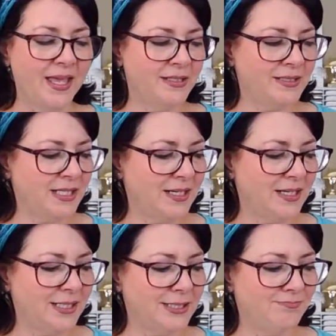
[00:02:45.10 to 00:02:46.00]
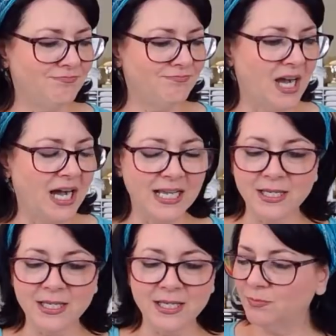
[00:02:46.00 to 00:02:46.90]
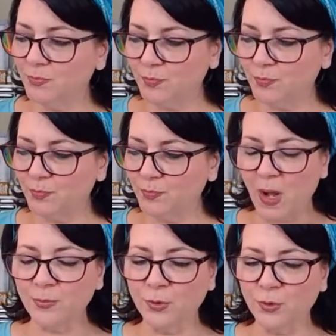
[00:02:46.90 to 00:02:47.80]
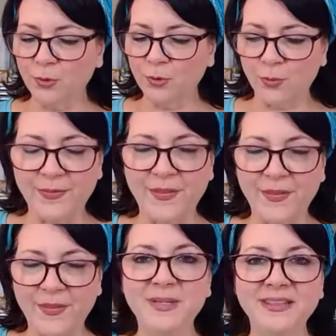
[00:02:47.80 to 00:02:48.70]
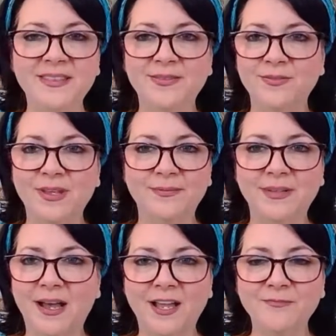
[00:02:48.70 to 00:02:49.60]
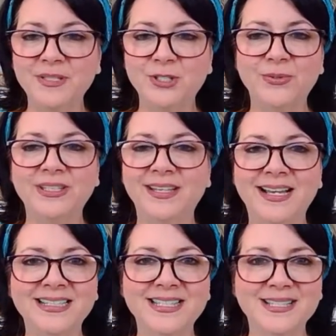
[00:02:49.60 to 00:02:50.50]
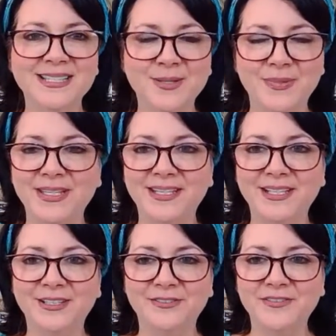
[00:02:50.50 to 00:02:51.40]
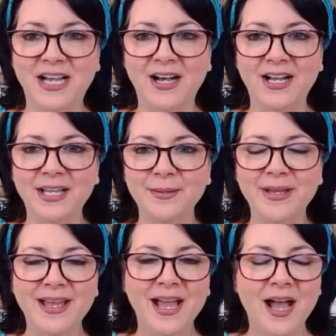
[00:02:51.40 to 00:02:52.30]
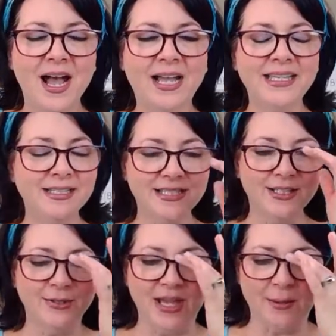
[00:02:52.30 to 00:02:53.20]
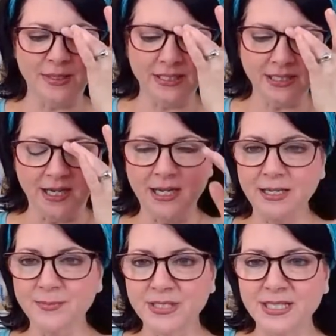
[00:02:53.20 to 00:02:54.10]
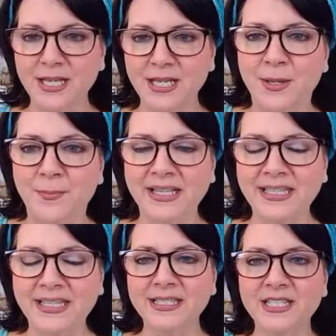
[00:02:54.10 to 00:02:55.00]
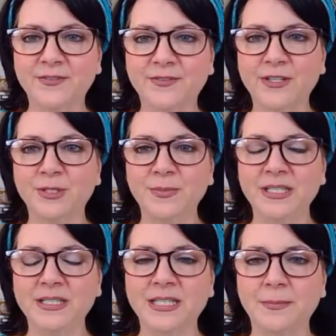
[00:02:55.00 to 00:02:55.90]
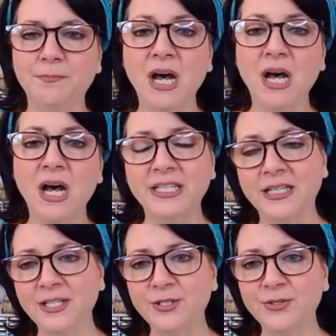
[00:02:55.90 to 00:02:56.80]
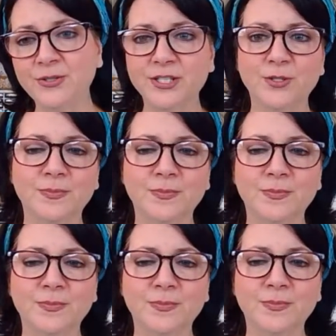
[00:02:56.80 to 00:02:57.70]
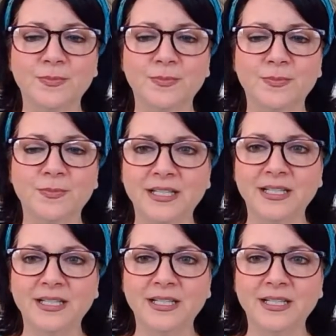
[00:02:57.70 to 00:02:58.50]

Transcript: And um, I am I am great with that. I've been I've been doing that since the beginning of time. I can't tell you how many times my kids have come to me and said, Mom, can I do this? Or Mom, I do that.